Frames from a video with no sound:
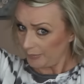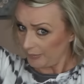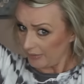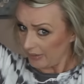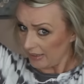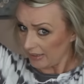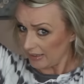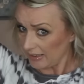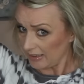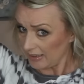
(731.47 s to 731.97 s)

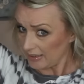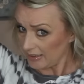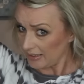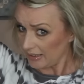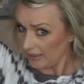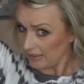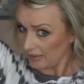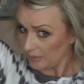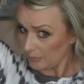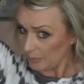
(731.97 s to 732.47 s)
like I
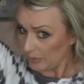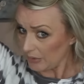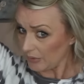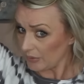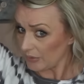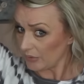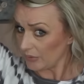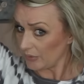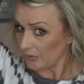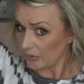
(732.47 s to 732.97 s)
said
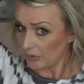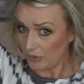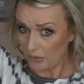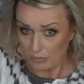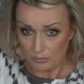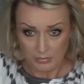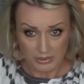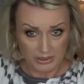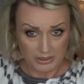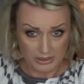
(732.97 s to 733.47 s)
because of so
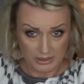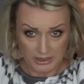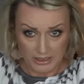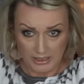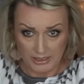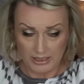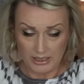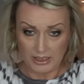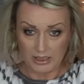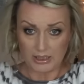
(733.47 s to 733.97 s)
many
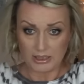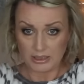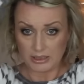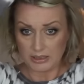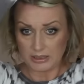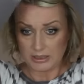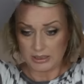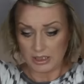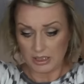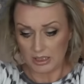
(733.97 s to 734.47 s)

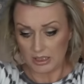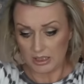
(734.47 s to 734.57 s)
layers